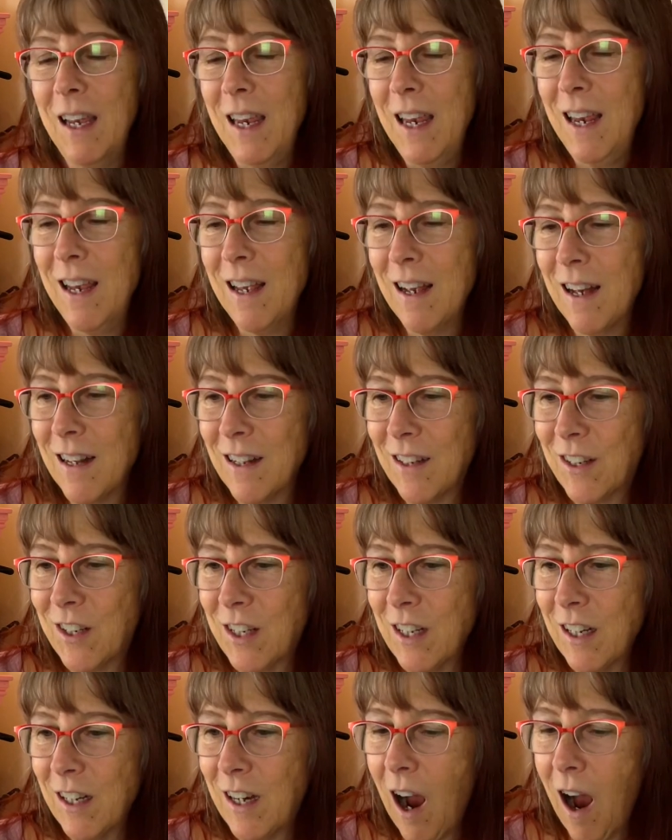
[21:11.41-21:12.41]

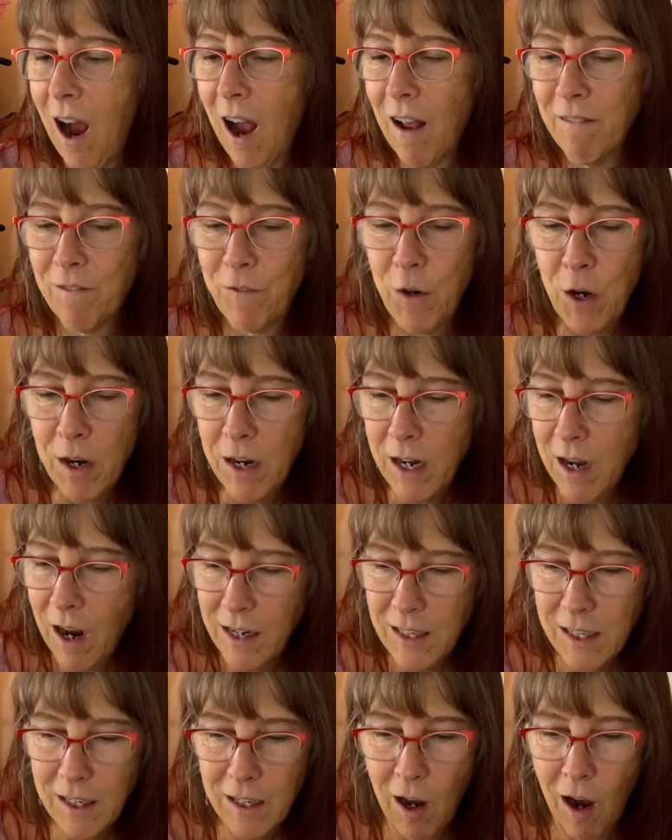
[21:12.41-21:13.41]
It's got very
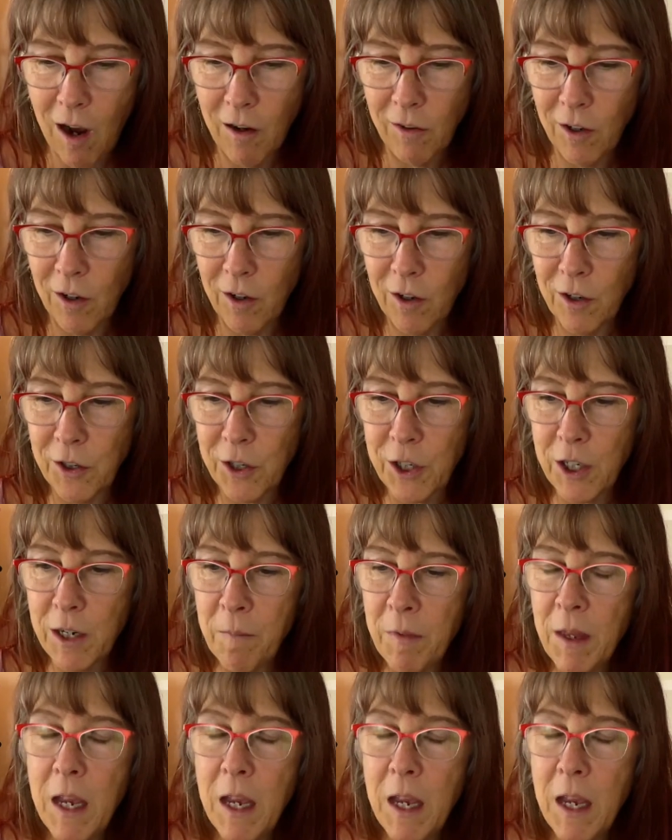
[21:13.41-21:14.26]
nice colors.